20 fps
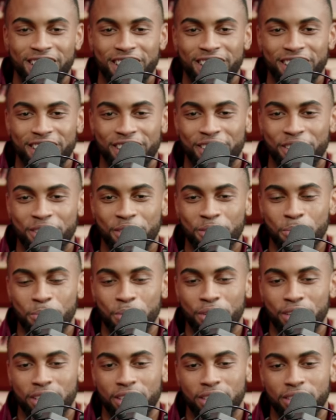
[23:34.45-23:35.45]

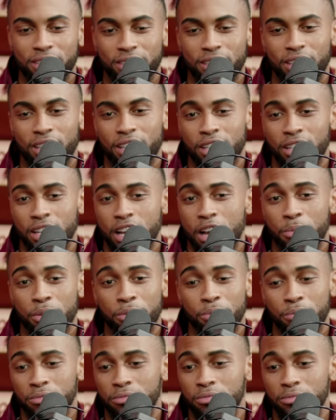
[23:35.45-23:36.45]
But, yeah, I've
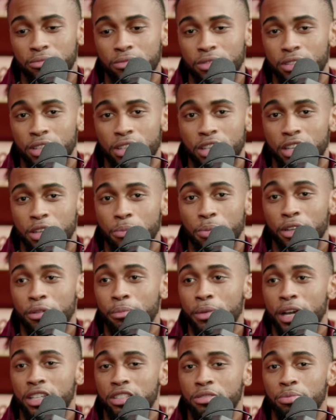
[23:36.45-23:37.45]
been put a
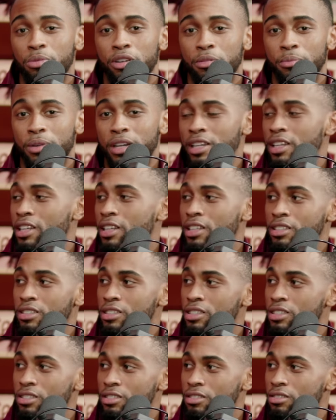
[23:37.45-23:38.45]
basketball in my hands
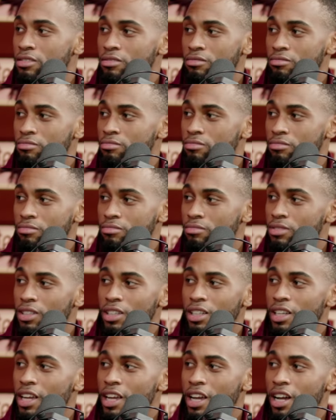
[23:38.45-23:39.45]
since the
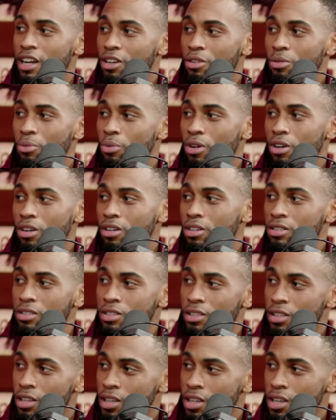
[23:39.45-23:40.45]
day I could walk,
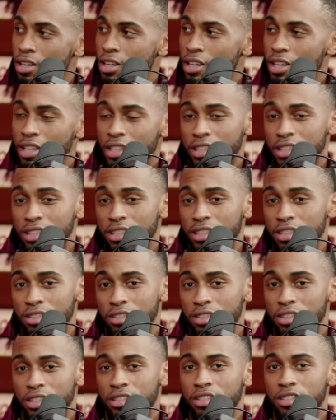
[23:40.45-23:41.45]
and it
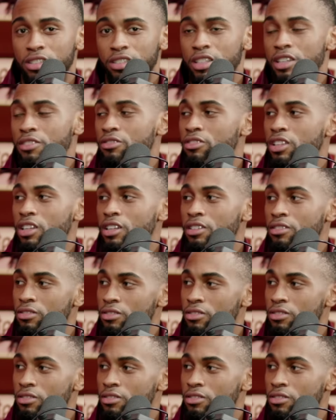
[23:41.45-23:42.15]
just never left.